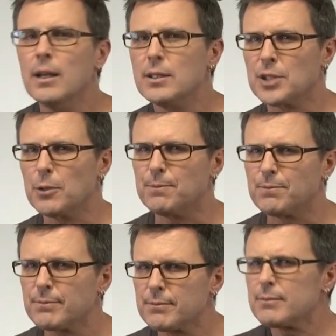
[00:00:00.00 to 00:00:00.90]
So,
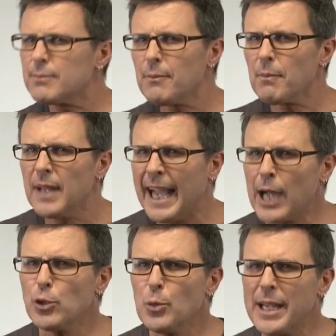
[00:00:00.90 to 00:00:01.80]

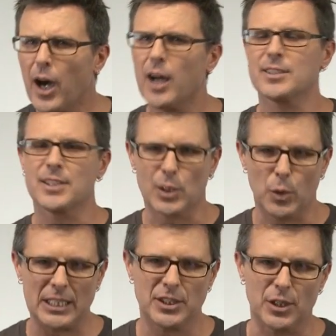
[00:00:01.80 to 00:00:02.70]
how do we ask a
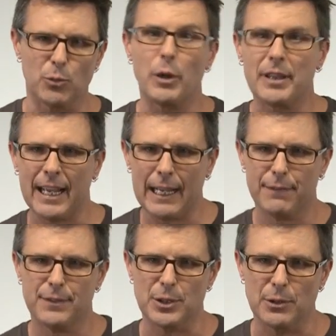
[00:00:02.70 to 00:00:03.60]
question with
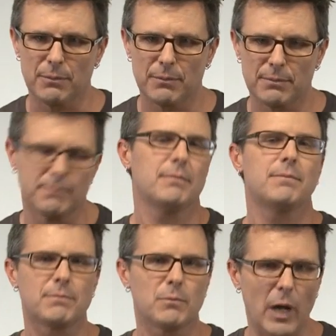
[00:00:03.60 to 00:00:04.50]
have to?
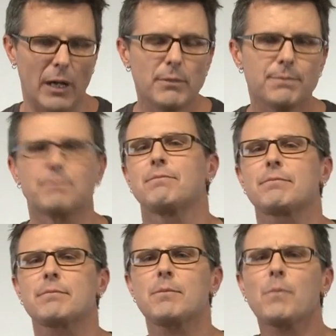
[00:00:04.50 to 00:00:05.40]
Well,
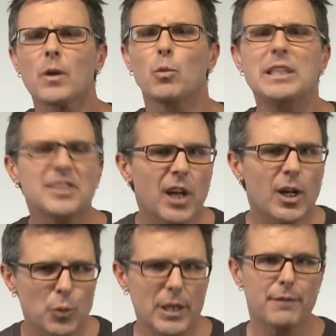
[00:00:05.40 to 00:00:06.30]
we
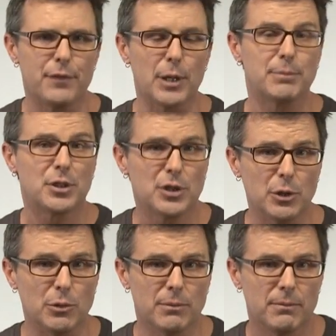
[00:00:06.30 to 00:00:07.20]
start with the verb to
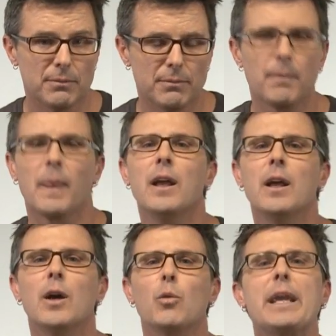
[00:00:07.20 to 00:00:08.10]
do.
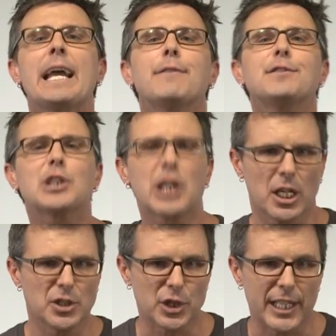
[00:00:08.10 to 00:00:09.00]
We have to
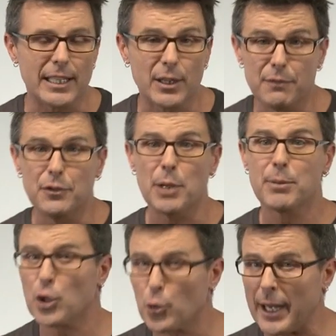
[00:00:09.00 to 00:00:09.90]
conjugate the verb
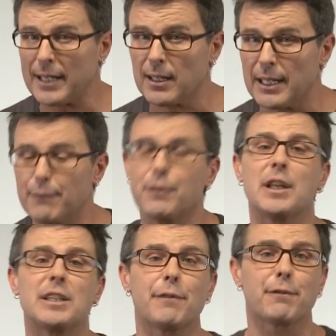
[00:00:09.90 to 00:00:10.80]
correctly for
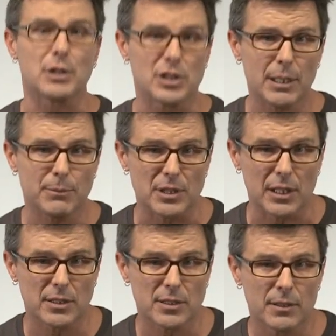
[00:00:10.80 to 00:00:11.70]
the different
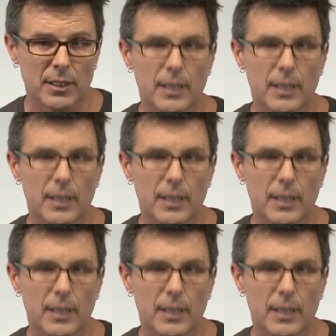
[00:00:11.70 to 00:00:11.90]
subjects.